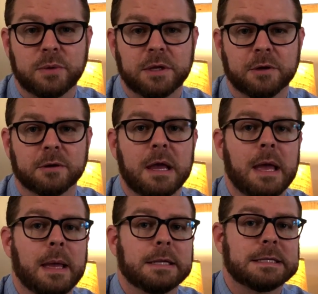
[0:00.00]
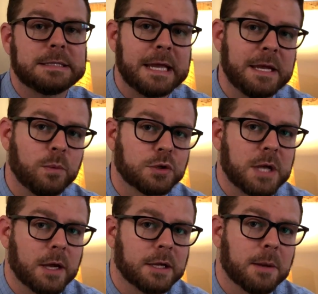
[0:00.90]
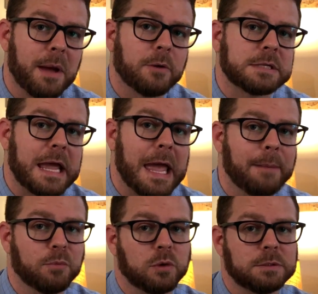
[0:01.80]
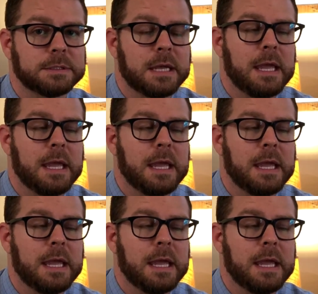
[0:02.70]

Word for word: here. Today we're talking about emerald.